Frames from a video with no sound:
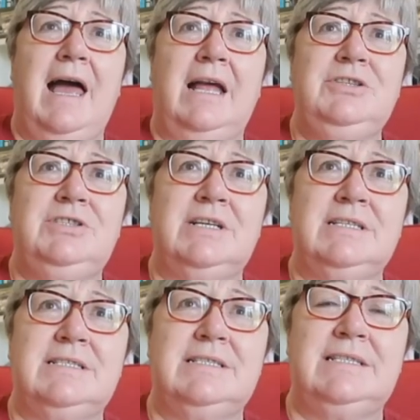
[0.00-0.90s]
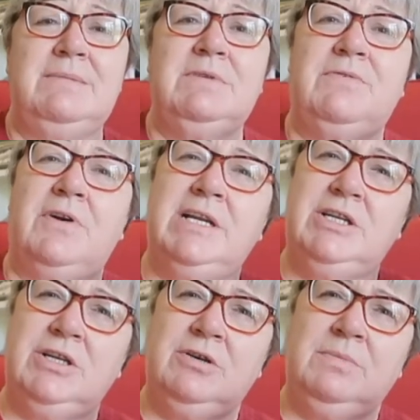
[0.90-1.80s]
and just seemed a very
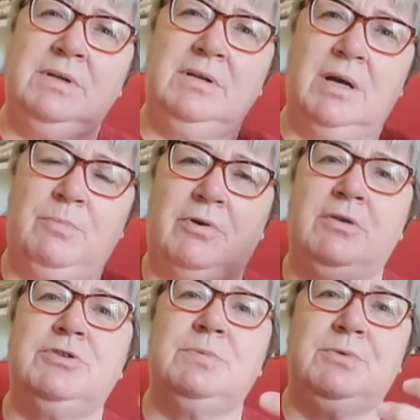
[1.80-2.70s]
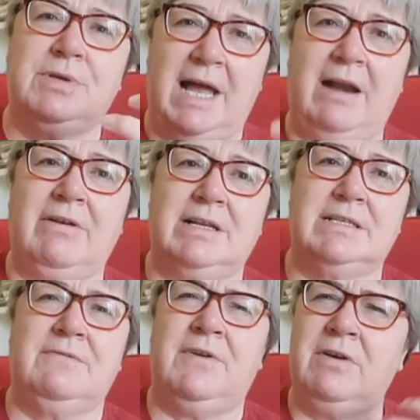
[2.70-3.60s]
human, approachable
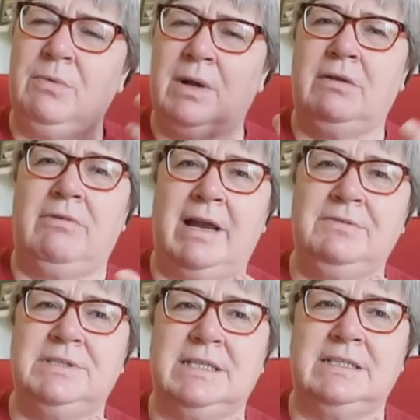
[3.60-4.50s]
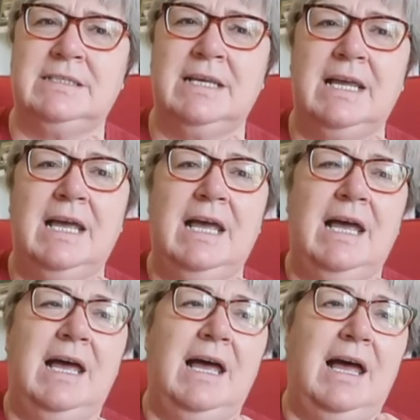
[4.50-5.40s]
character, very well rounded.
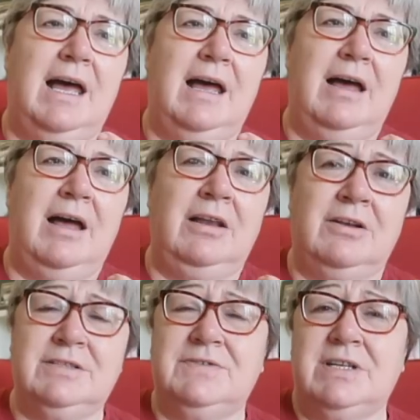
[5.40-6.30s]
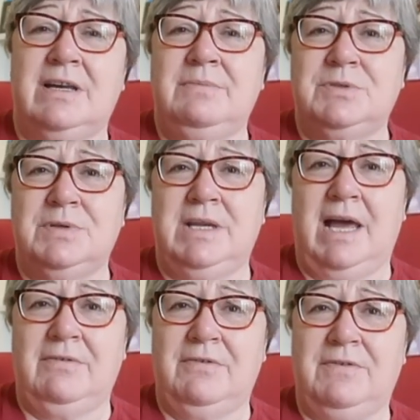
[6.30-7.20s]
A lot of times when you
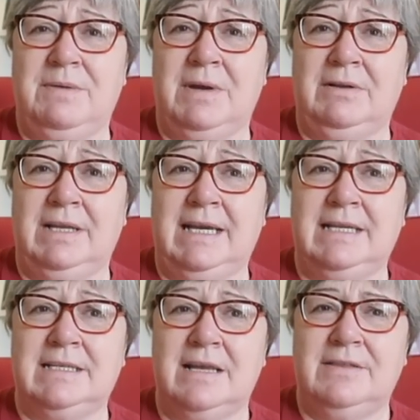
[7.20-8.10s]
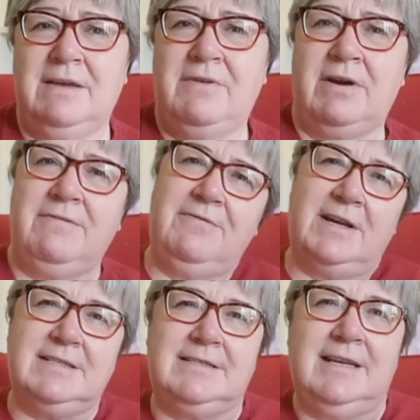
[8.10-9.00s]
have a female lead, they're very
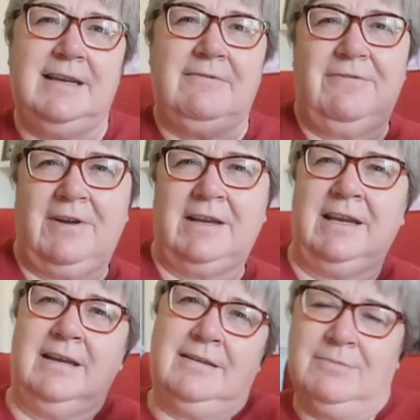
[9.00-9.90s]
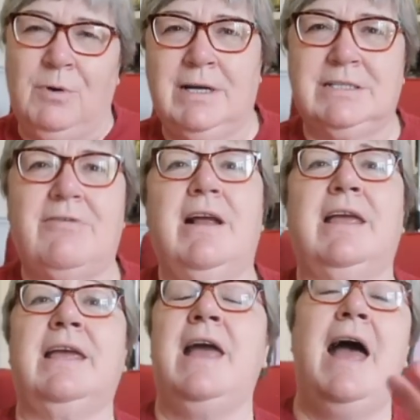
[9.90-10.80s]
feisty and funny and
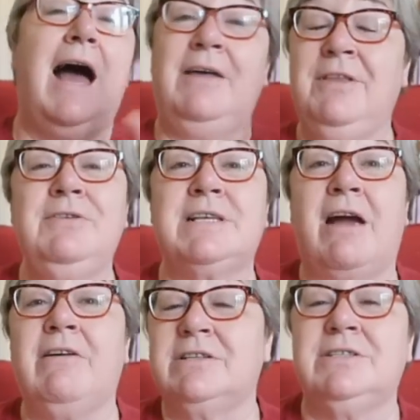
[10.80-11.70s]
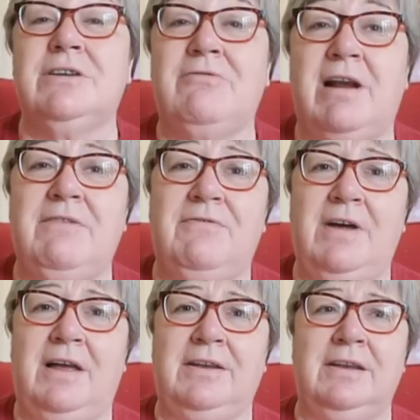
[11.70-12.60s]
wisecracking, and those characters are great
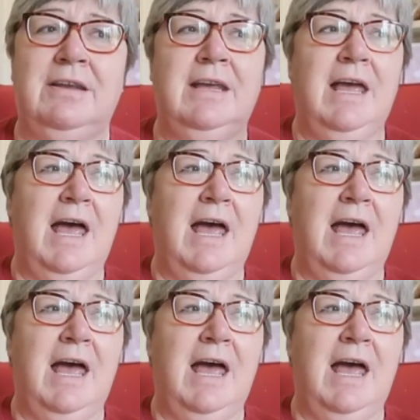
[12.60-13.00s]
fun,